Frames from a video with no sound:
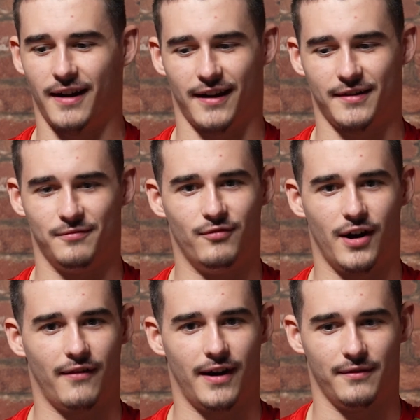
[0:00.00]
I could
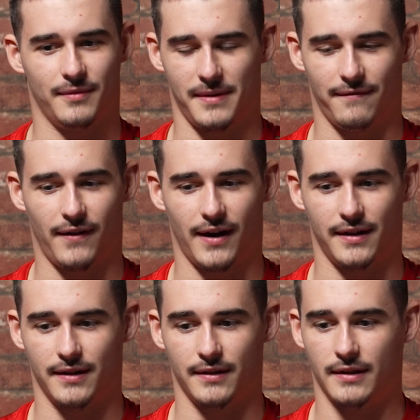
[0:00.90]
run around and be
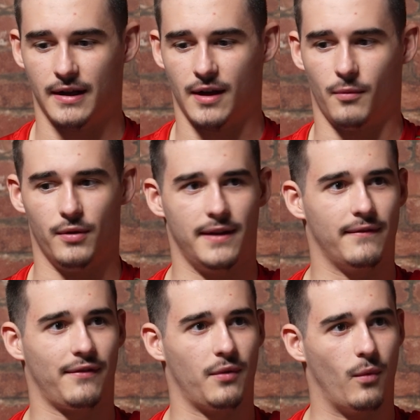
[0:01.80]
fine and wouldn't
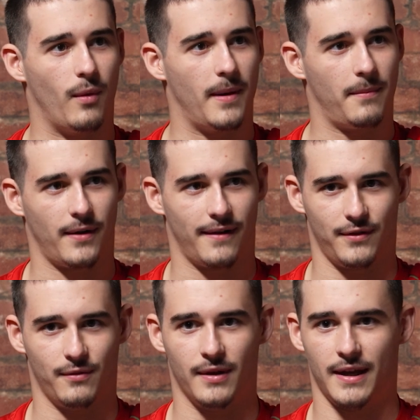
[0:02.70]
even have to warm up, what
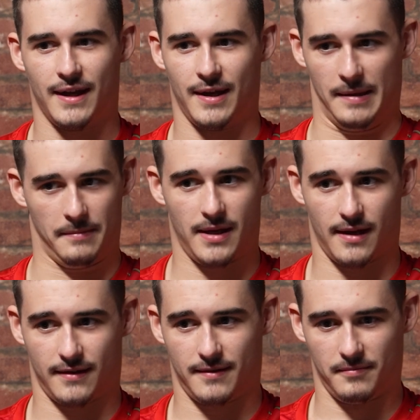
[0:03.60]
have you. But
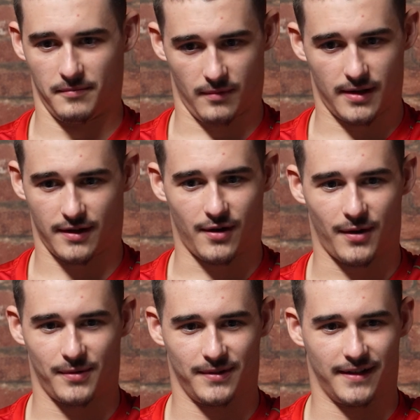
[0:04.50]
yeah, as I
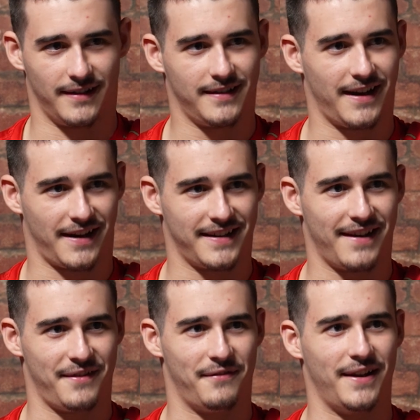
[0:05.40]
got older, I can
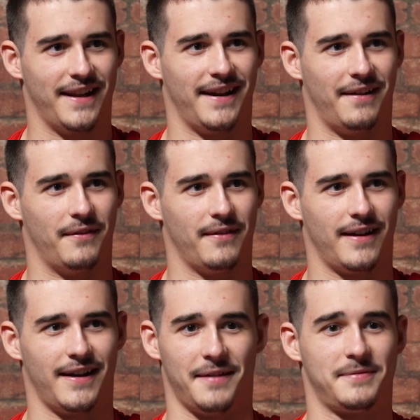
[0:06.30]
definitely feel it now.
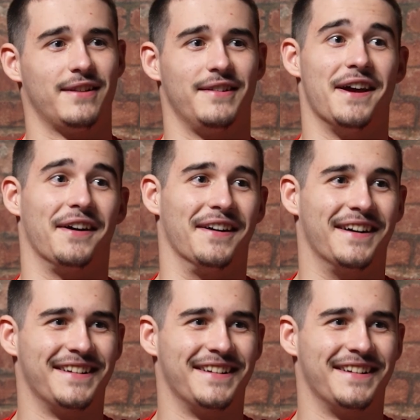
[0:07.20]
And I'm still young.